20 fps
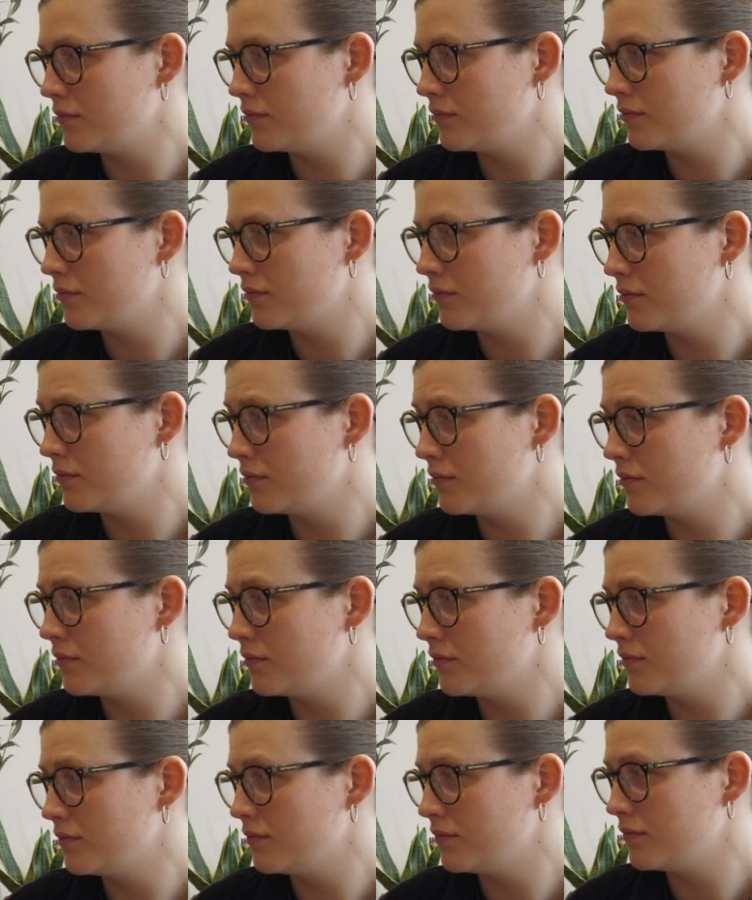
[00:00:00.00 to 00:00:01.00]

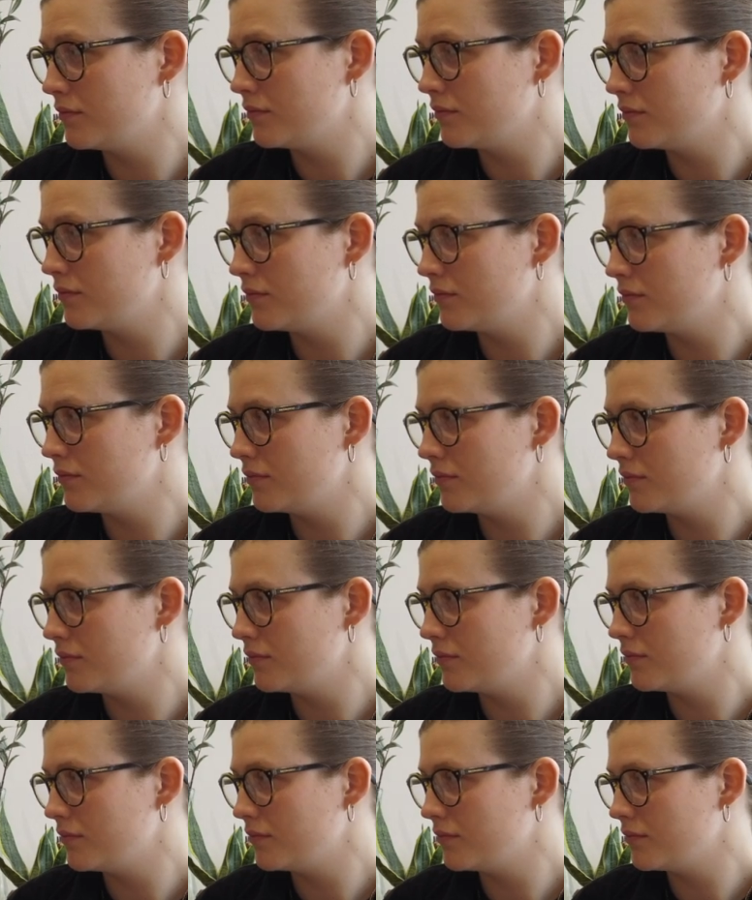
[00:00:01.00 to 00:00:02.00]

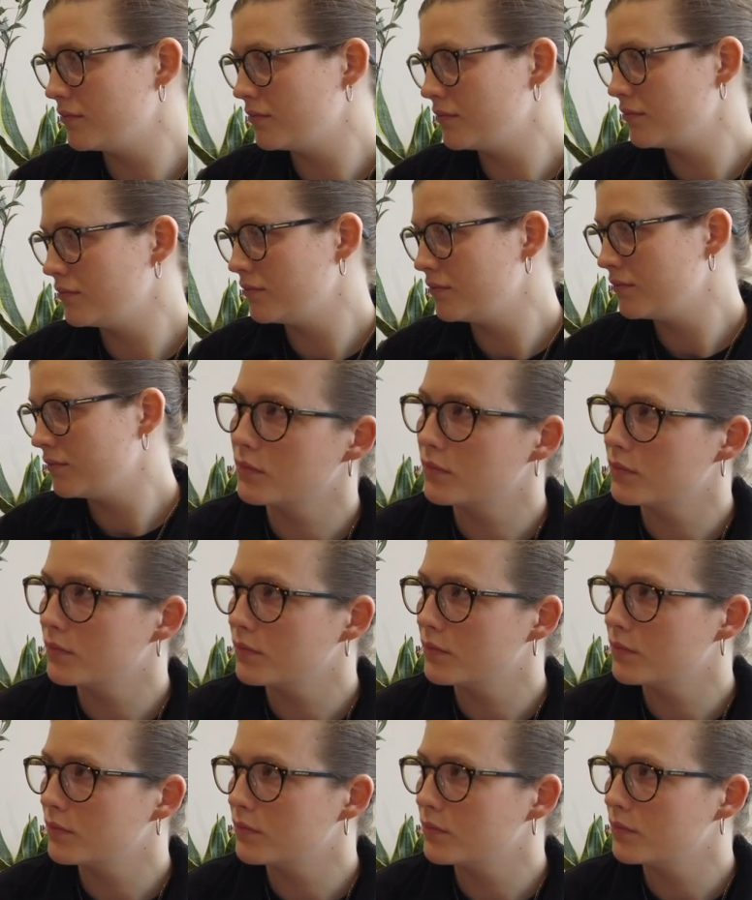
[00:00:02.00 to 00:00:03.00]

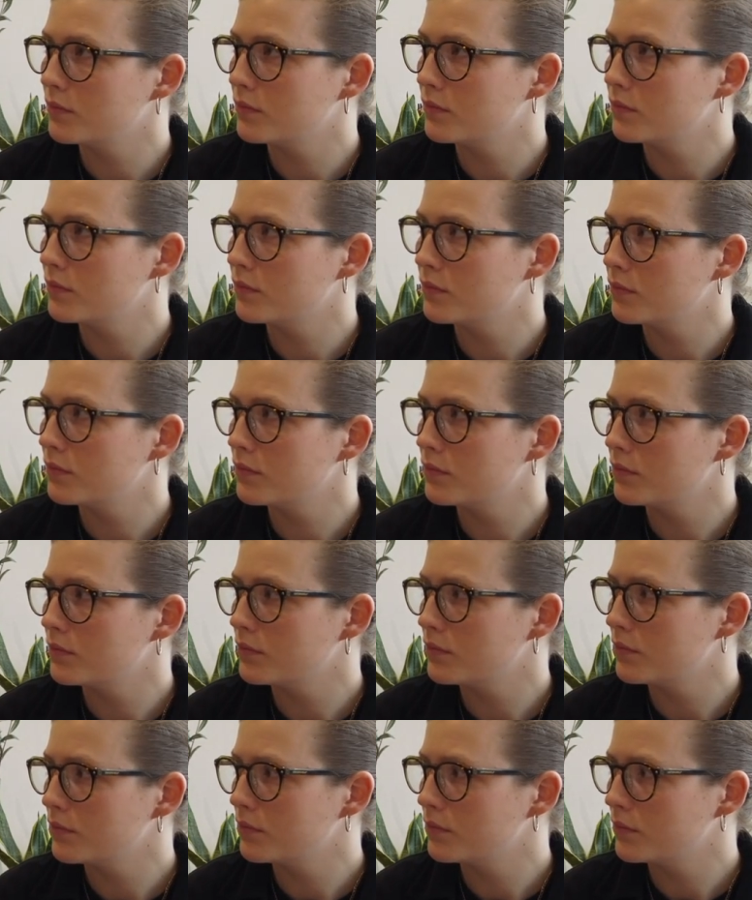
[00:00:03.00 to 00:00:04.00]

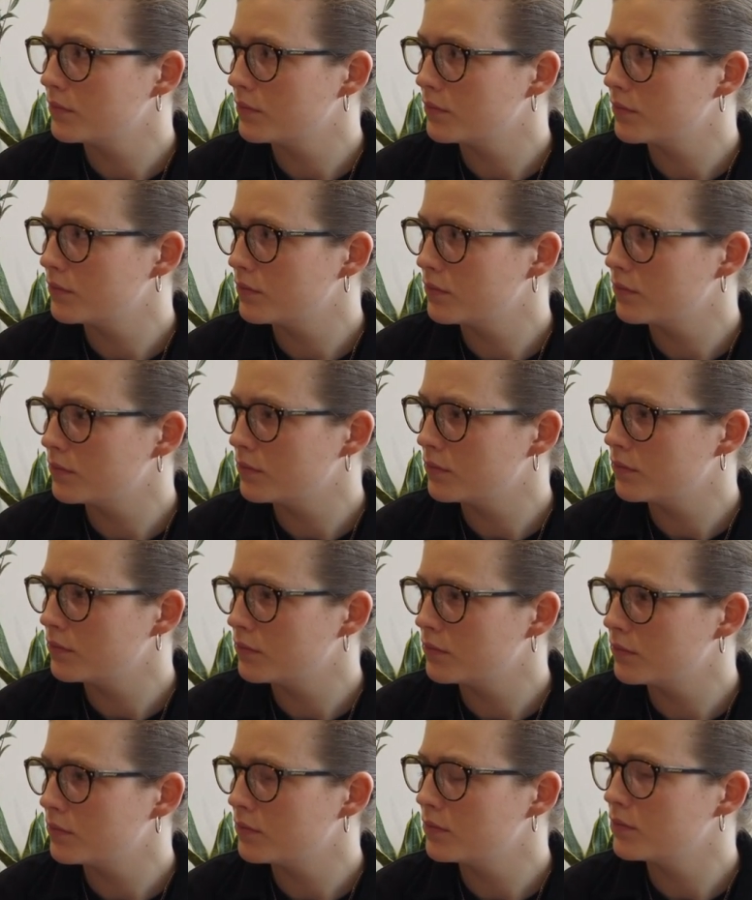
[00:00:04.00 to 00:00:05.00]

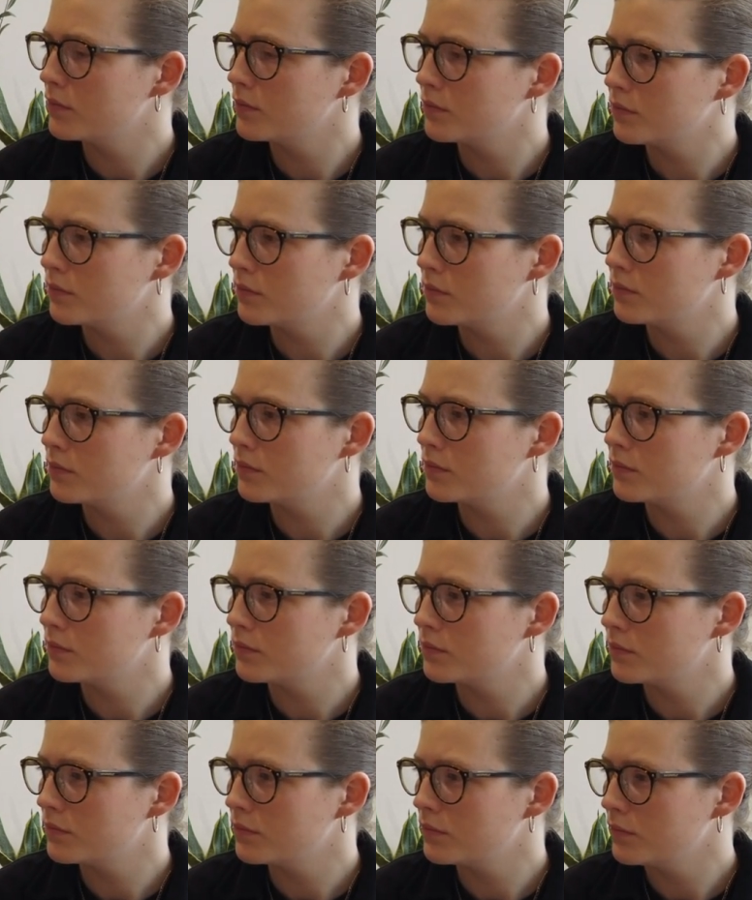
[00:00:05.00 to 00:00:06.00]

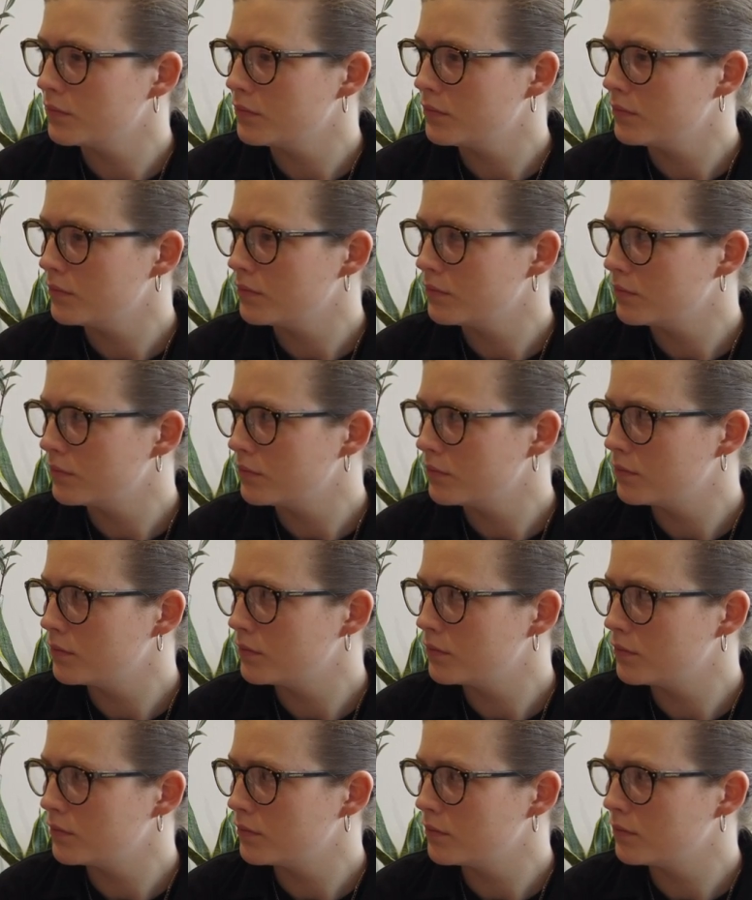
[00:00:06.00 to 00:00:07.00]

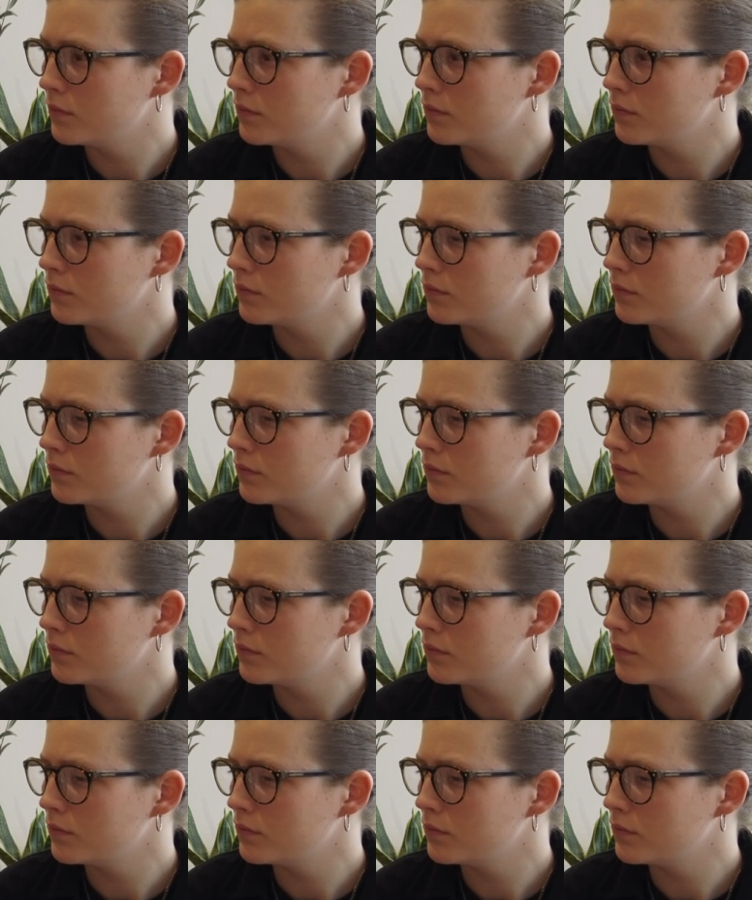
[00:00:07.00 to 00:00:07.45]
The person shown says nothing.